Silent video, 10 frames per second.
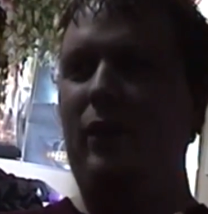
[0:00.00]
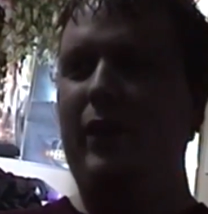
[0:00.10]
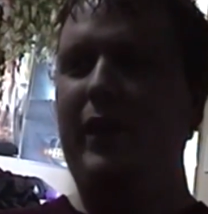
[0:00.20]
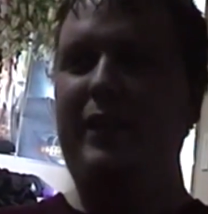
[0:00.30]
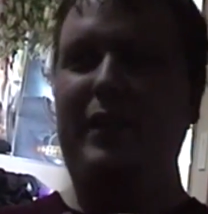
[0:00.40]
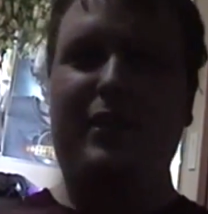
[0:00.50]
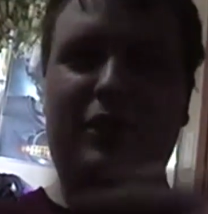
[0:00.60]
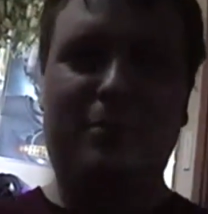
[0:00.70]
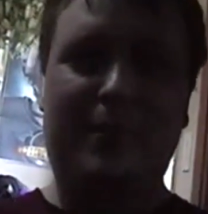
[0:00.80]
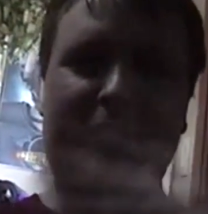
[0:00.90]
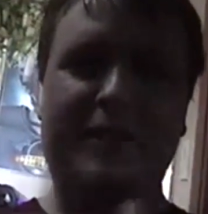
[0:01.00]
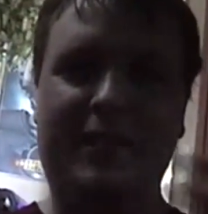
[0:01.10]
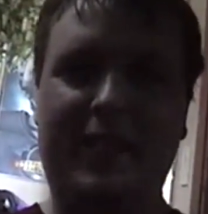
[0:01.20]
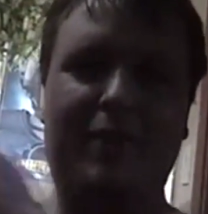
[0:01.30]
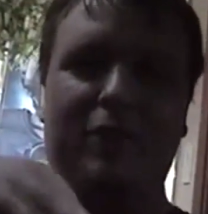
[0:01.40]
looking, they just piece
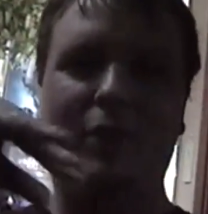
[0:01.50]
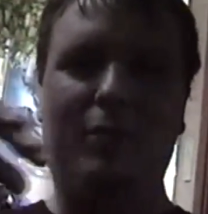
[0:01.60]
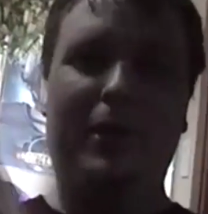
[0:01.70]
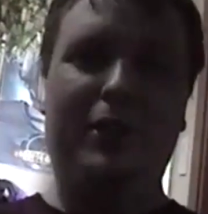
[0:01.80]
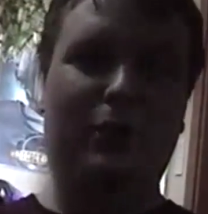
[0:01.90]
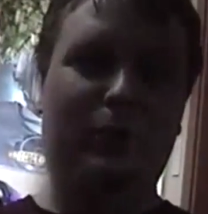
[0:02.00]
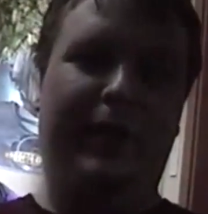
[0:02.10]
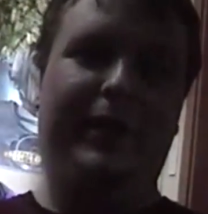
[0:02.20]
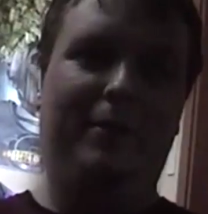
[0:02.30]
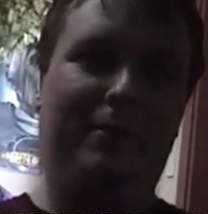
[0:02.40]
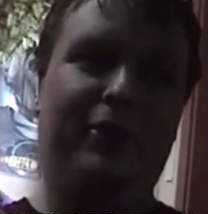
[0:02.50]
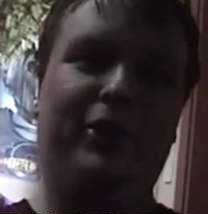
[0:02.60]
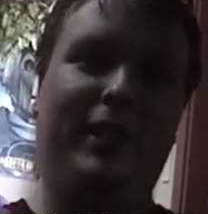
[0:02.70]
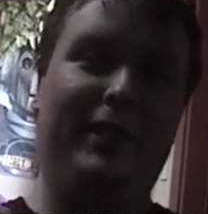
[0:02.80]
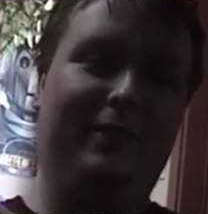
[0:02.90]
together a bunch of random
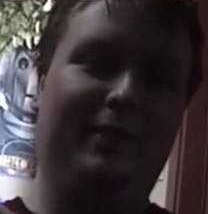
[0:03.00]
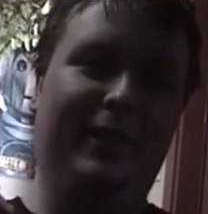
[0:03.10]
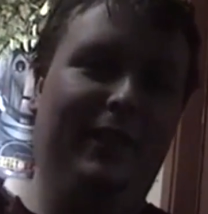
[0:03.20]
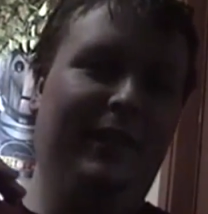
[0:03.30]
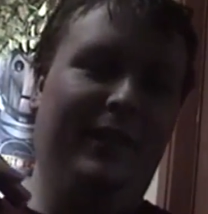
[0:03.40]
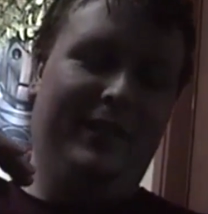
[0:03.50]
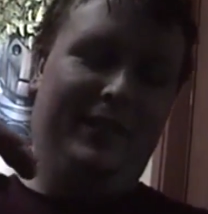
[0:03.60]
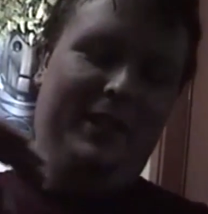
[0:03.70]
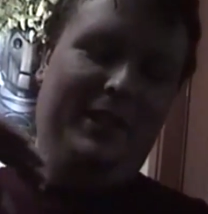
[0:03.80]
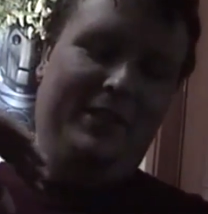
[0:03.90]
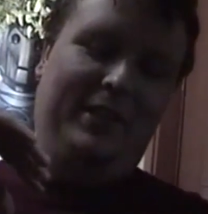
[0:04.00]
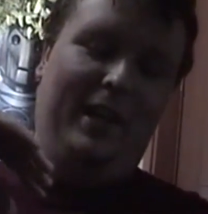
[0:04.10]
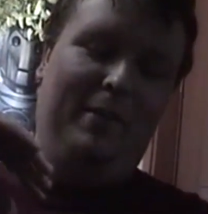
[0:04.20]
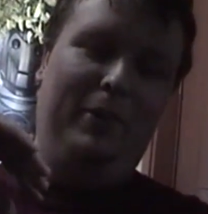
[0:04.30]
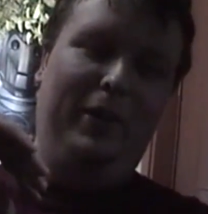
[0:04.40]
shit into this
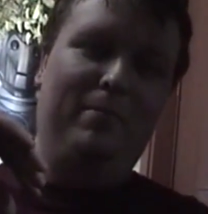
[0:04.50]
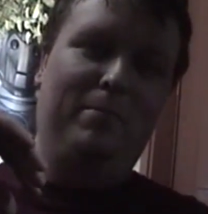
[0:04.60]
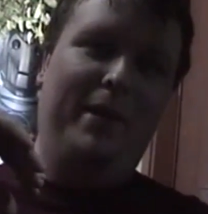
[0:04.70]
cobbled up